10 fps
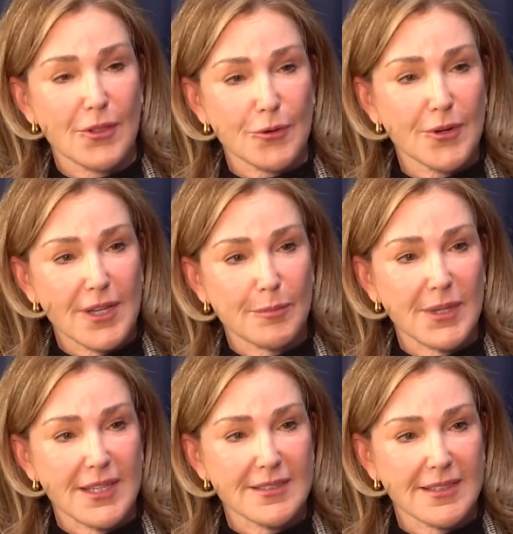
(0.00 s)
30
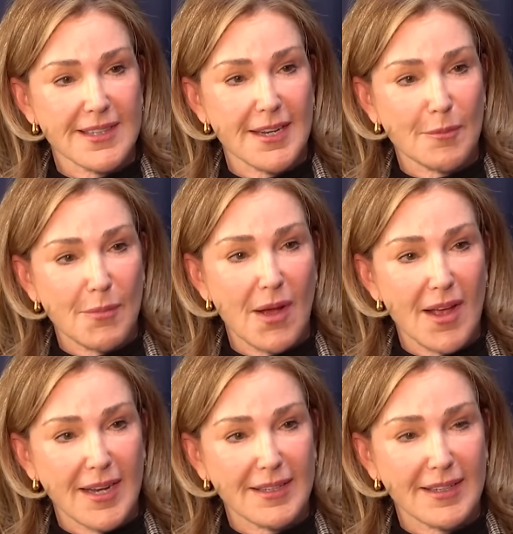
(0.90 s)
apiece that they
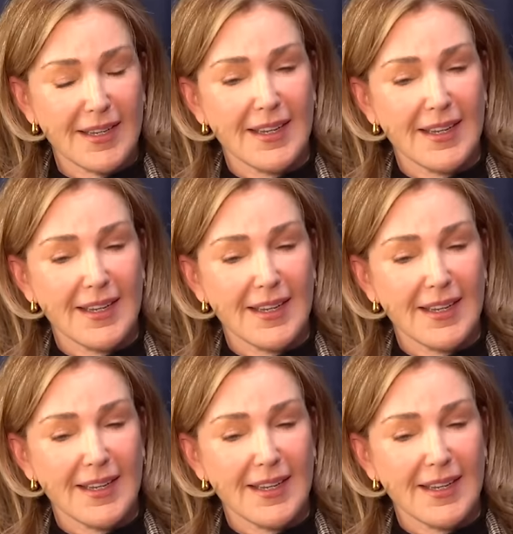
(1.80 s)
combined